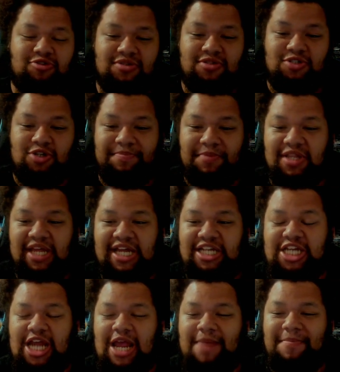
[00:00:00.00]
AAA
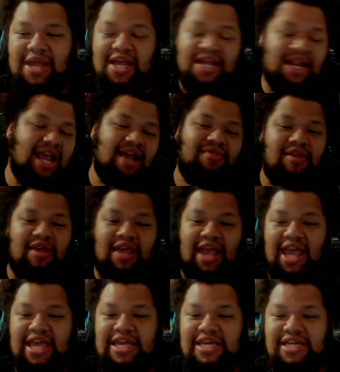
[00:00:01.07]
champion and the
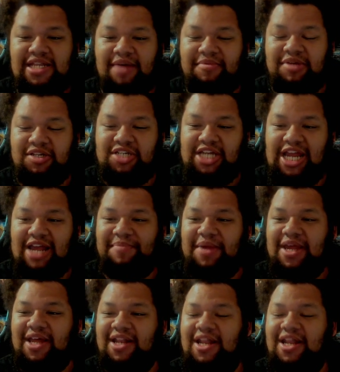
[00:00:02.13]
AEW champion,